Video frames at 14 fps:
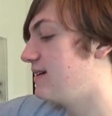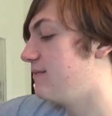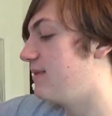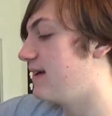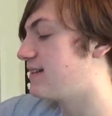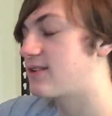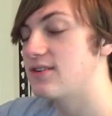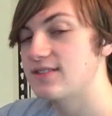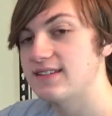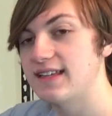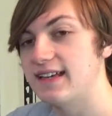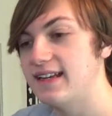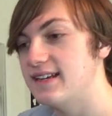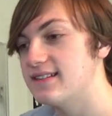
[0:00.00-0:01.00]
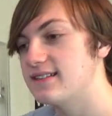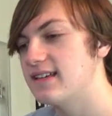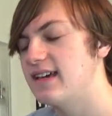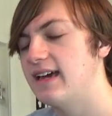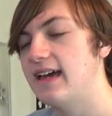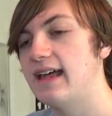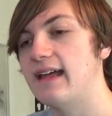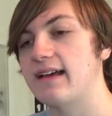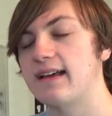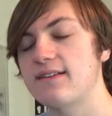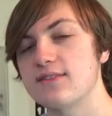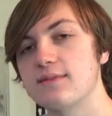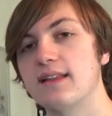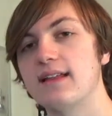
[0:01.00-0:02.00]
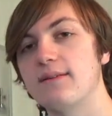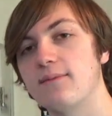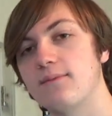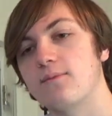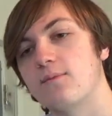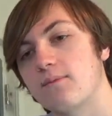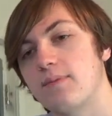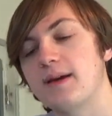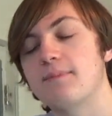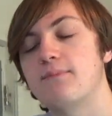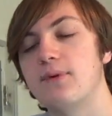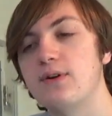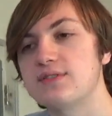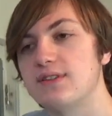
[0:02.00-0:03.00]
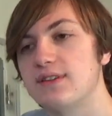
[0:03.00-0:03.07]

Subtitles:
But as gross as that is, it gives them a big boost